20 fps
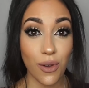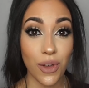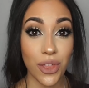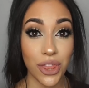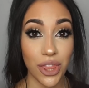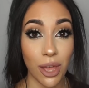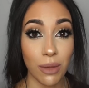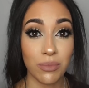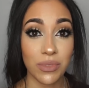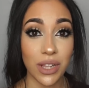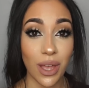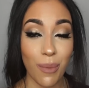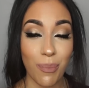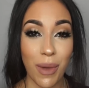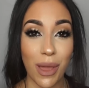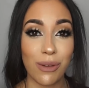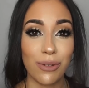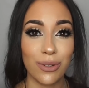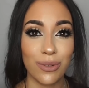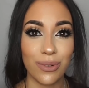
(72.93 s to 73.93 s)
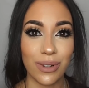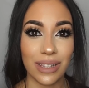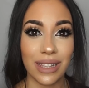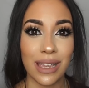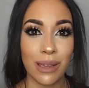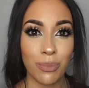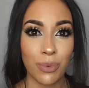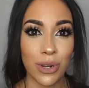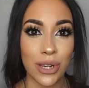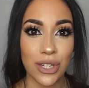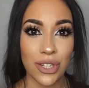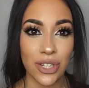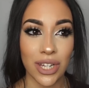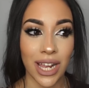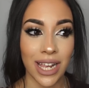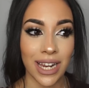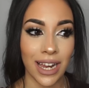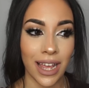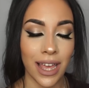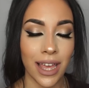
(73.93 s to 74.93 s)
a thumbs up. I would really
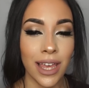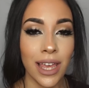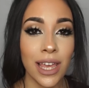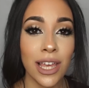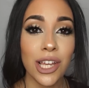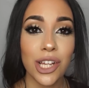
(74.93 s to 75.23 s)
appreciate it.